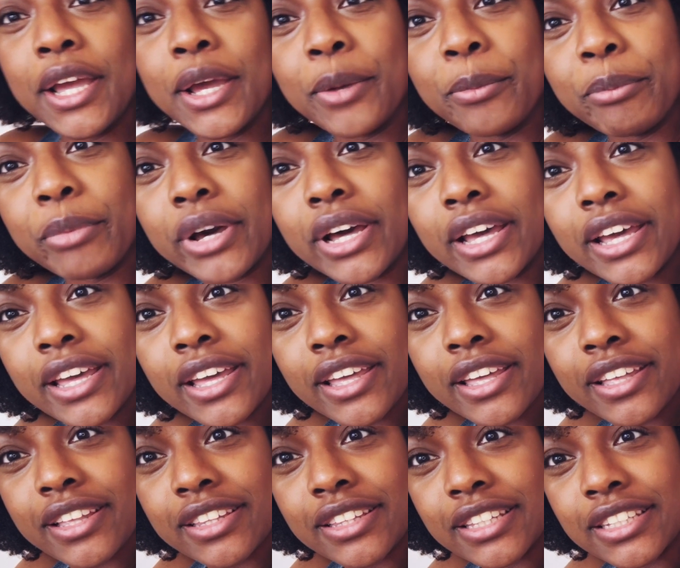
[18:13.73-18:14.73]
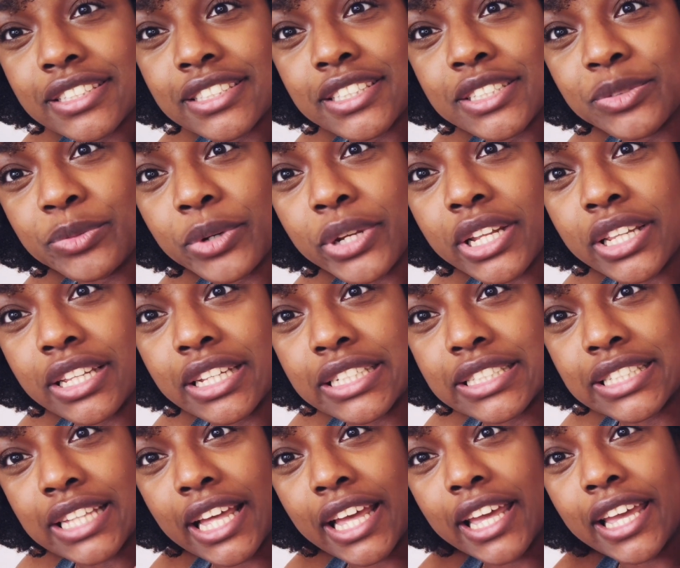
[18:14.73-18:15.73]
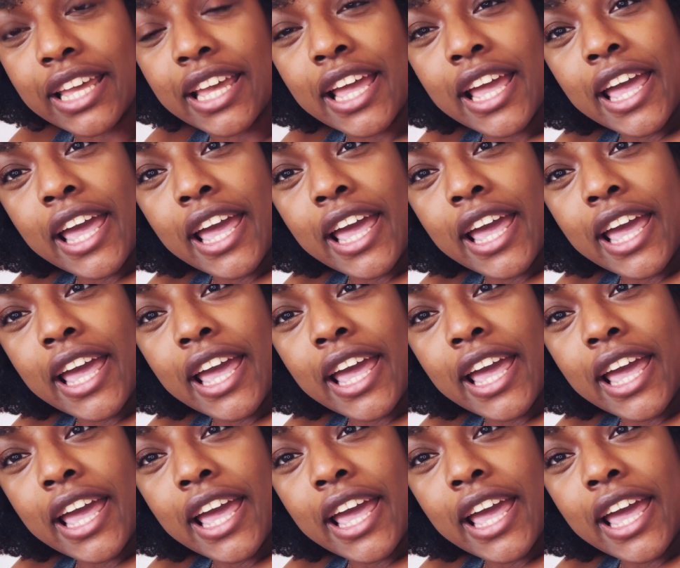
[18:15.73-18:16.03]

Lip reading: but this is what it looks like.